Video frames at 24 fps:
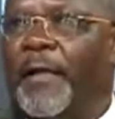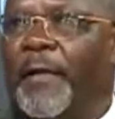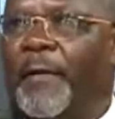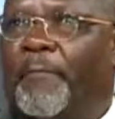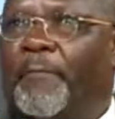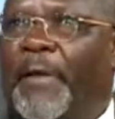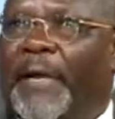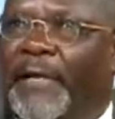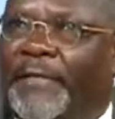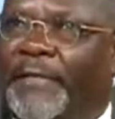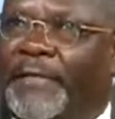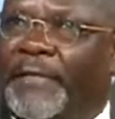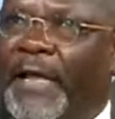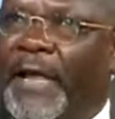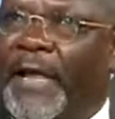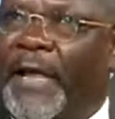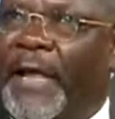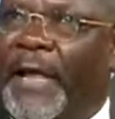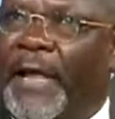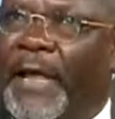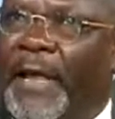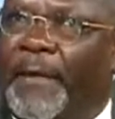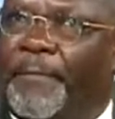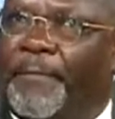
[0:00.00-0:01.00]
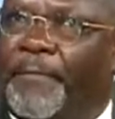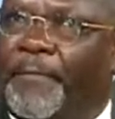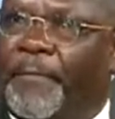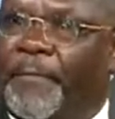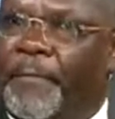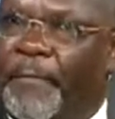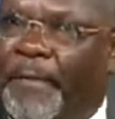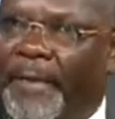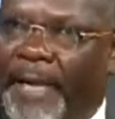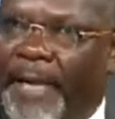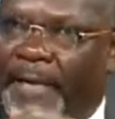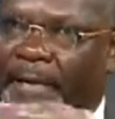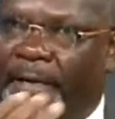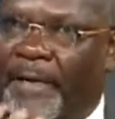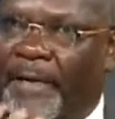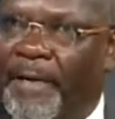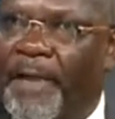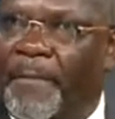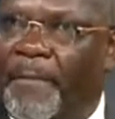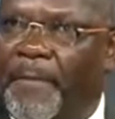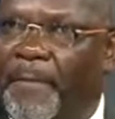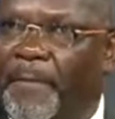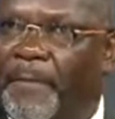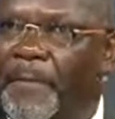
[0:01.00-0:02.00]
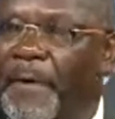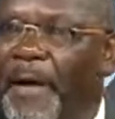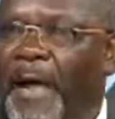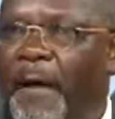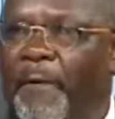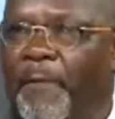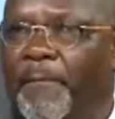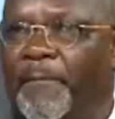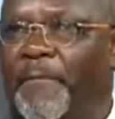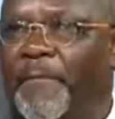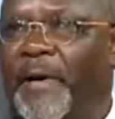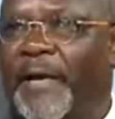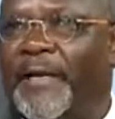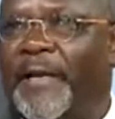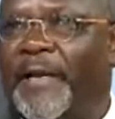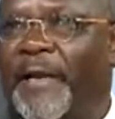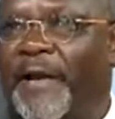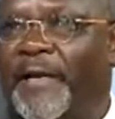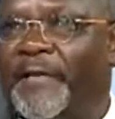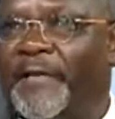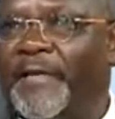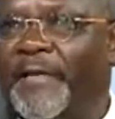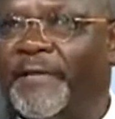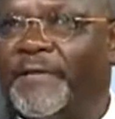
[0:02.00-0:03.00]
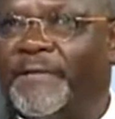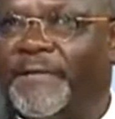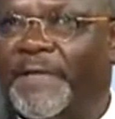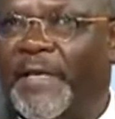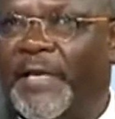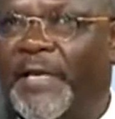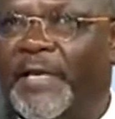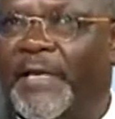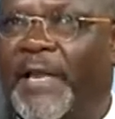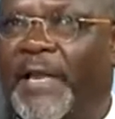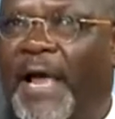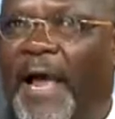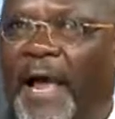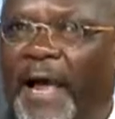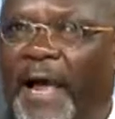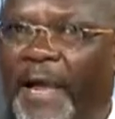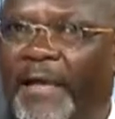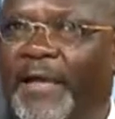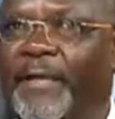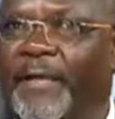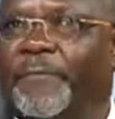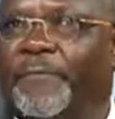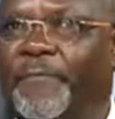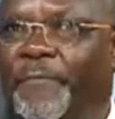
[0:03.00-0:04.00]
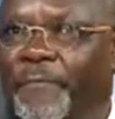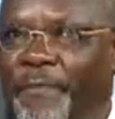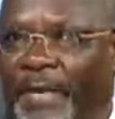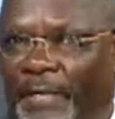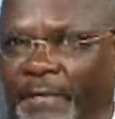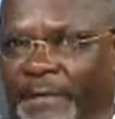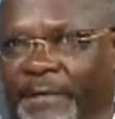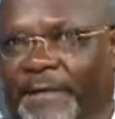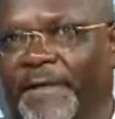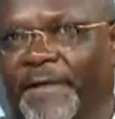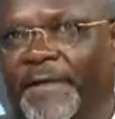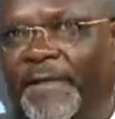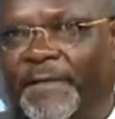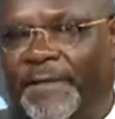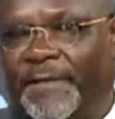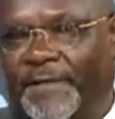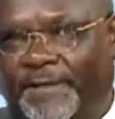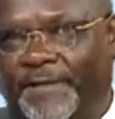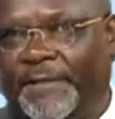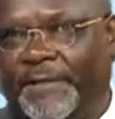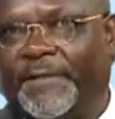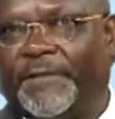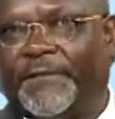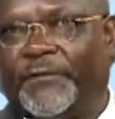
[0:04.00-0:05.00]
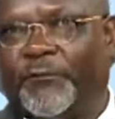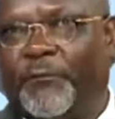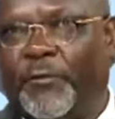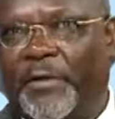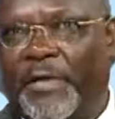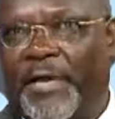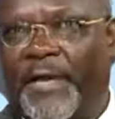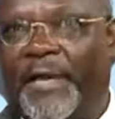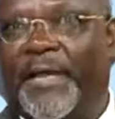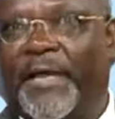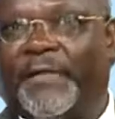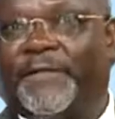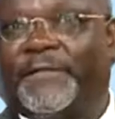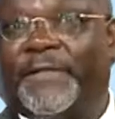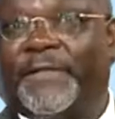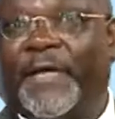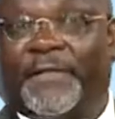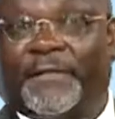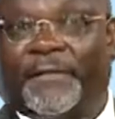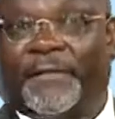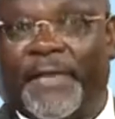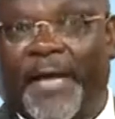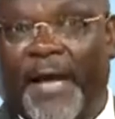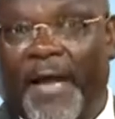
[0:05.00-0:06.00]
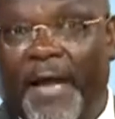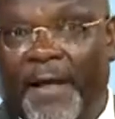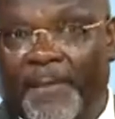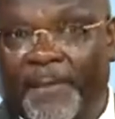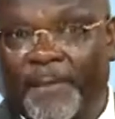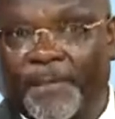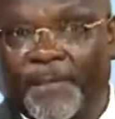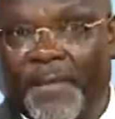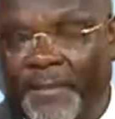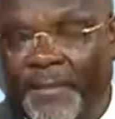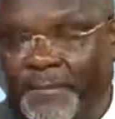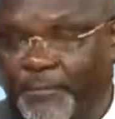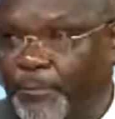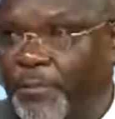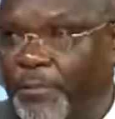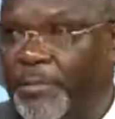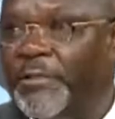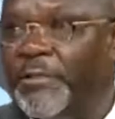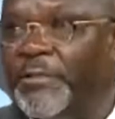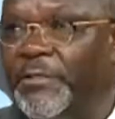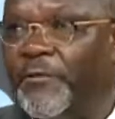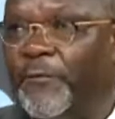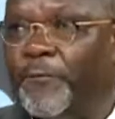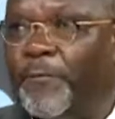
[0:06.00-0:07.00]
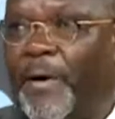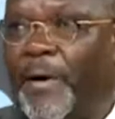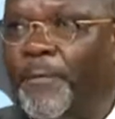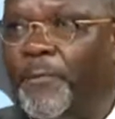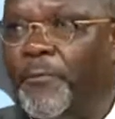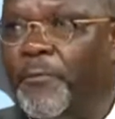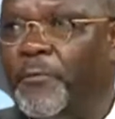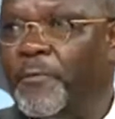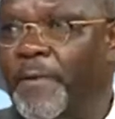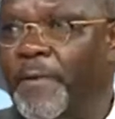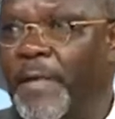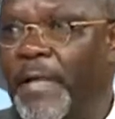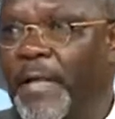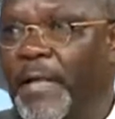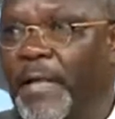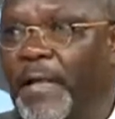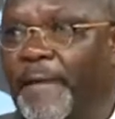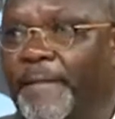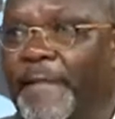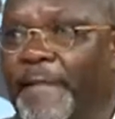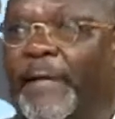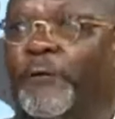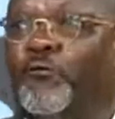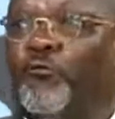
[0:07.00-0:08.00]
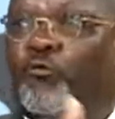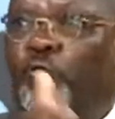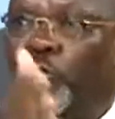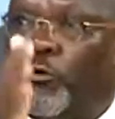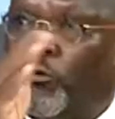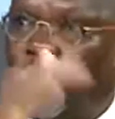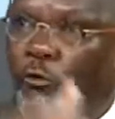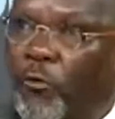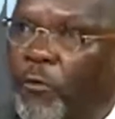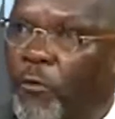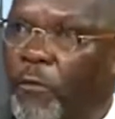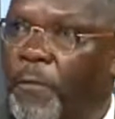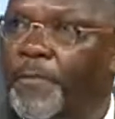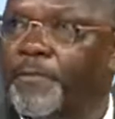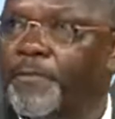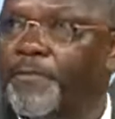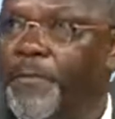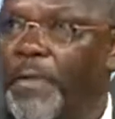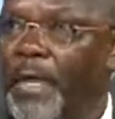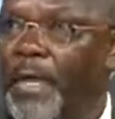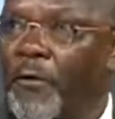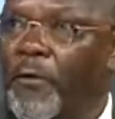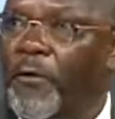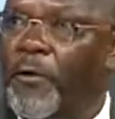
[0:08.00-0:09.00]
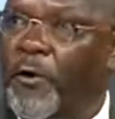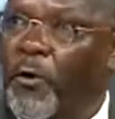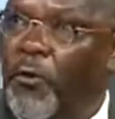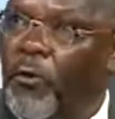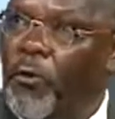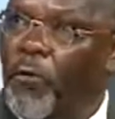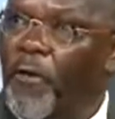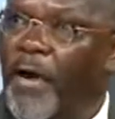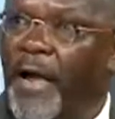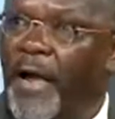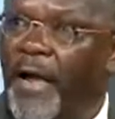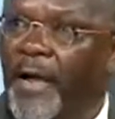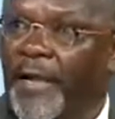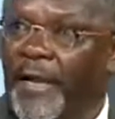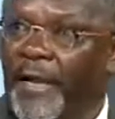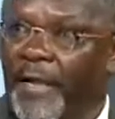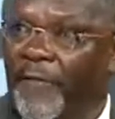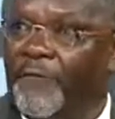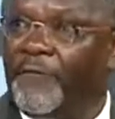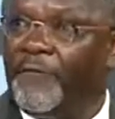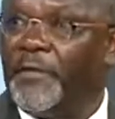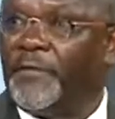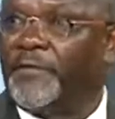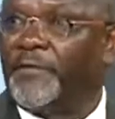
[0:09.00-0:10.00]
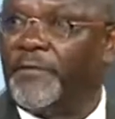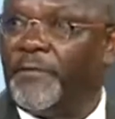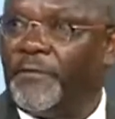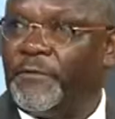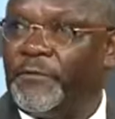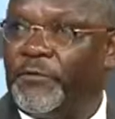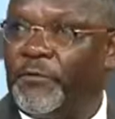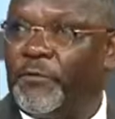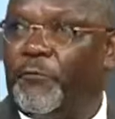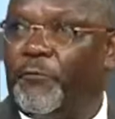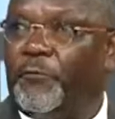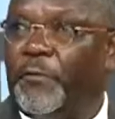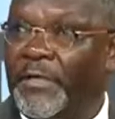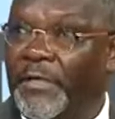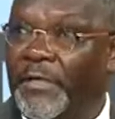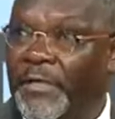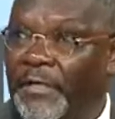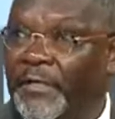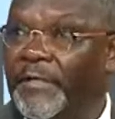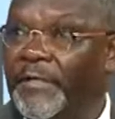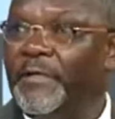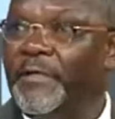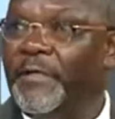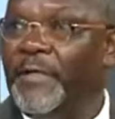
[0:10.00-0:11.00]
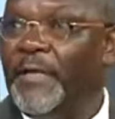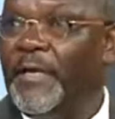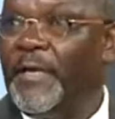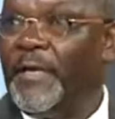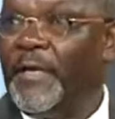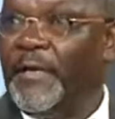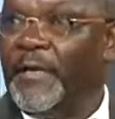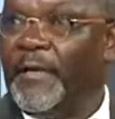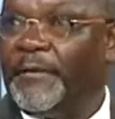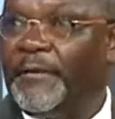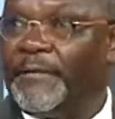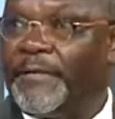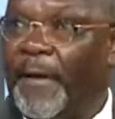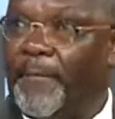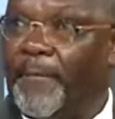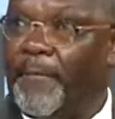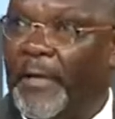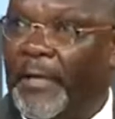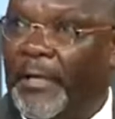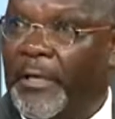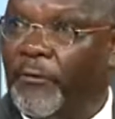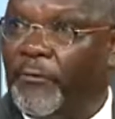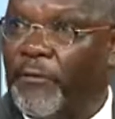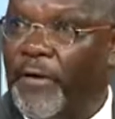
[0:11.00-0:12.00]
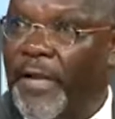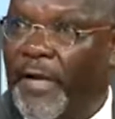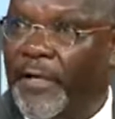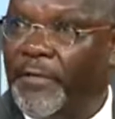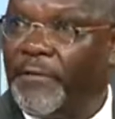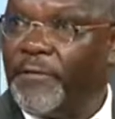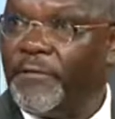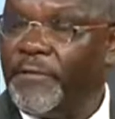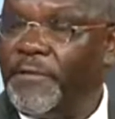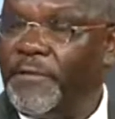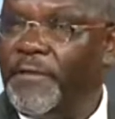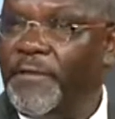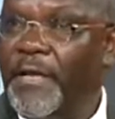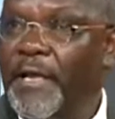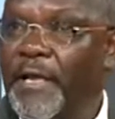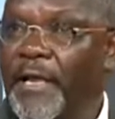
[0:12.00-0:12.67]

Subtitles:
But like my director had said, early 1986, we realized that there are the species of bamboo that could grow on lower elevations. So we did some introduction